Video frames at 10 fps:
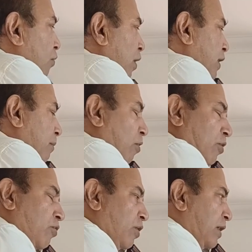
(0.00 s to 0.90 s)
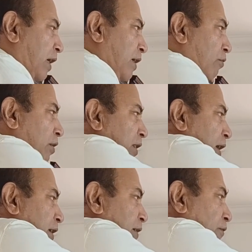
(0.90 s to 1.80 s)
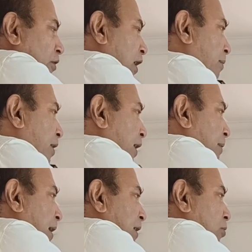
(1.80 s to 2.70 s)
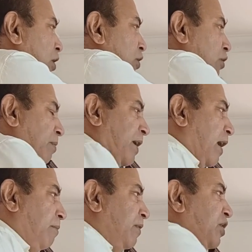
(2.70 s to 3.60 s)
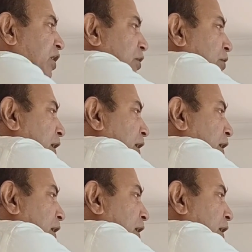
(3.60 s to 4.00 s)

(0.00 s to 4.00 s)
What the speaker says: when the motor is sudden, when there is a fault, immediately bus voltage will become 0.